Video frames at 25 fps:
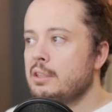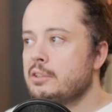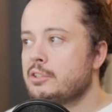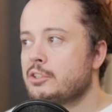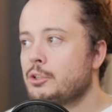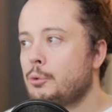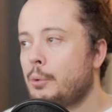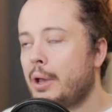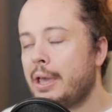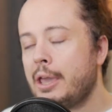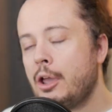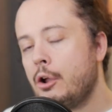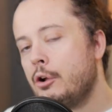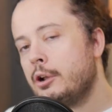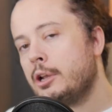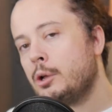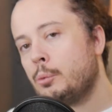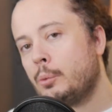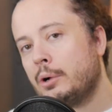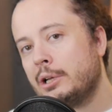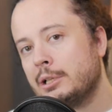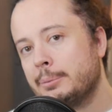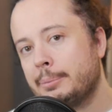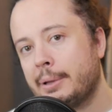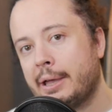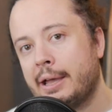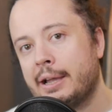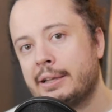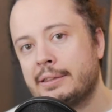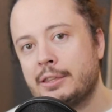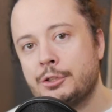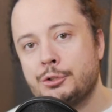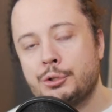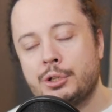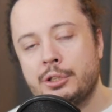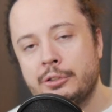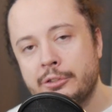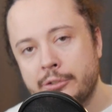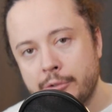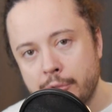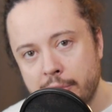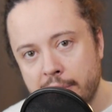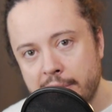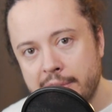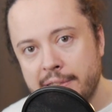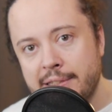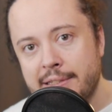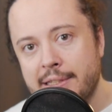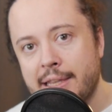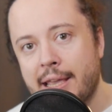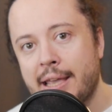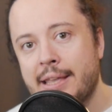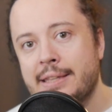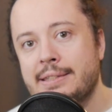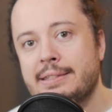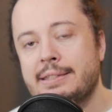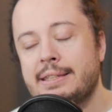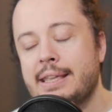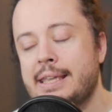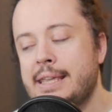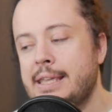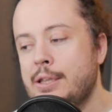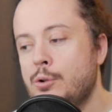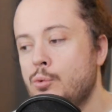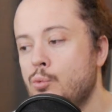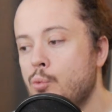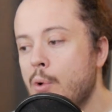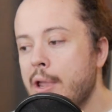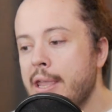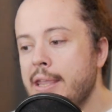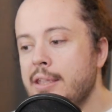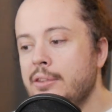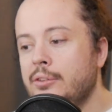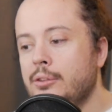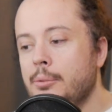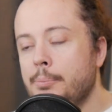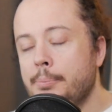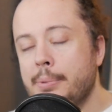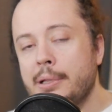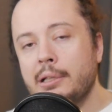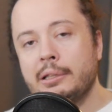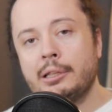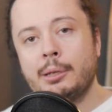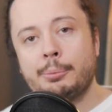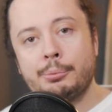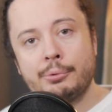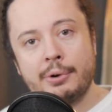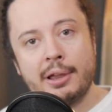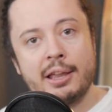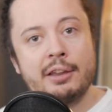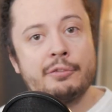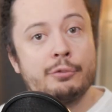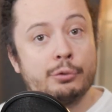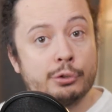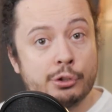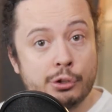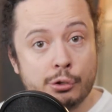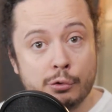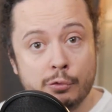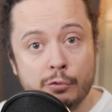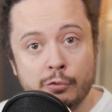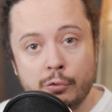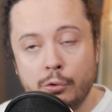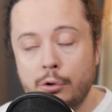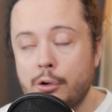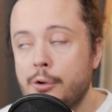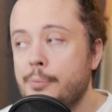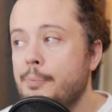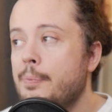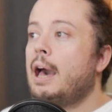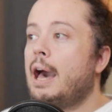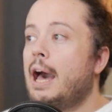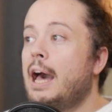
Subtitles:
So I heard a while back that you can do this as a way to build up rank for Q4.